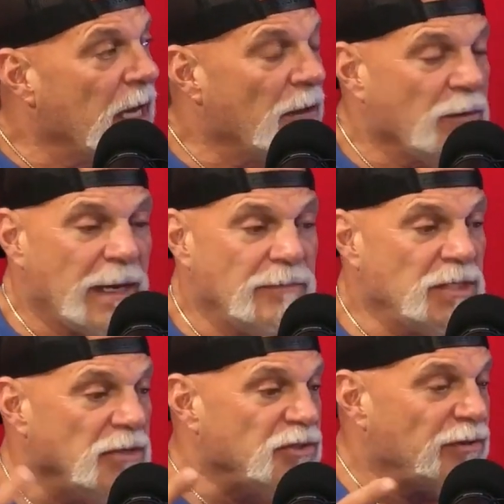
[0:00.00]
And when I'm
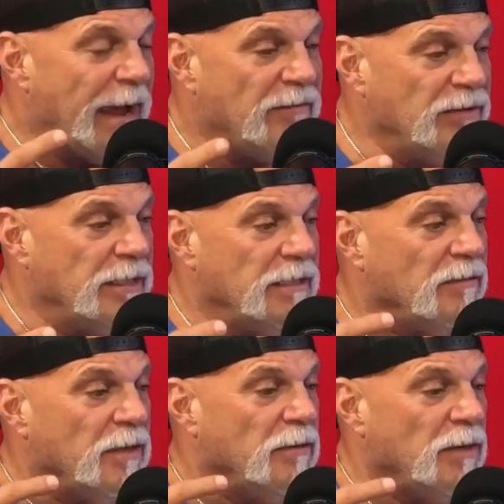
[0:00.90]
done traveling
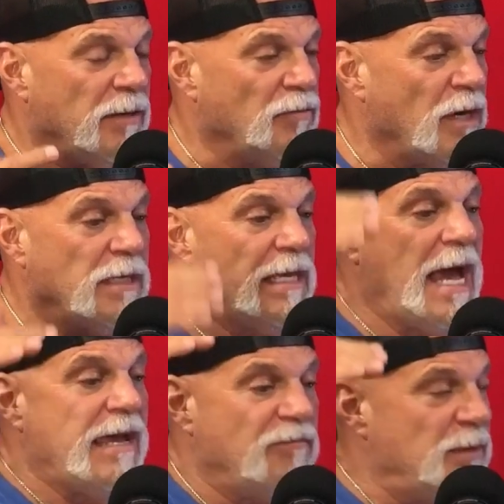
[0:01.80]
and running the
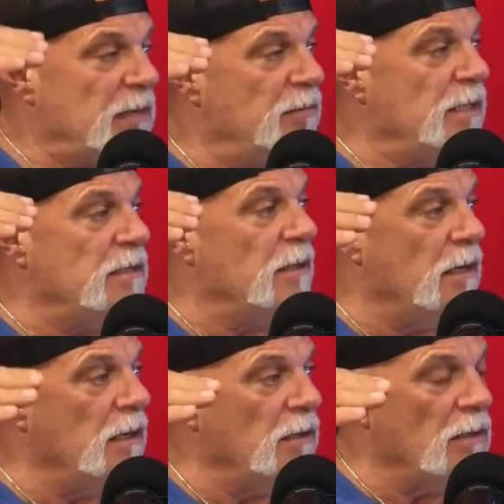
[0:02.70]

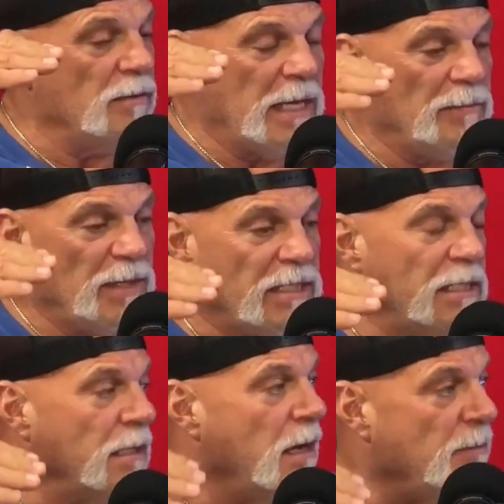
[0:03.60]
IFBB, you know, and the
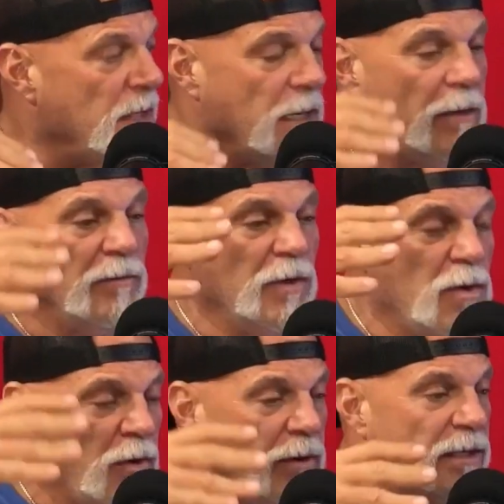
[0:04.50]
NPC, and coming here and with
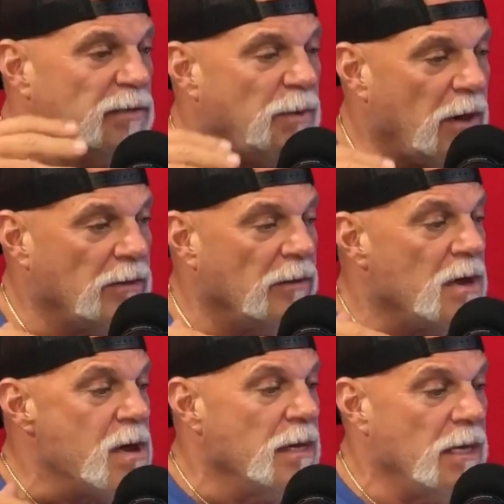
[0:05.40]
Core and his partner
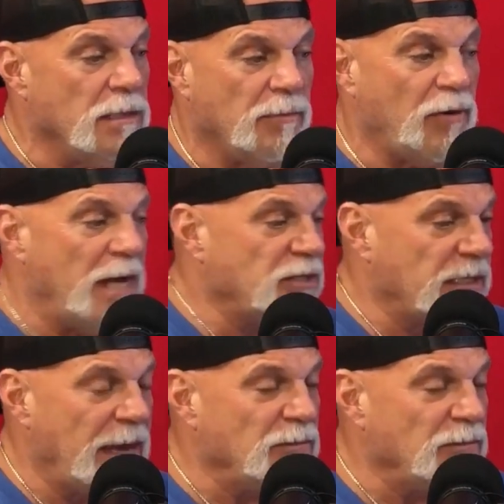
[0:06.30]
in the project I'm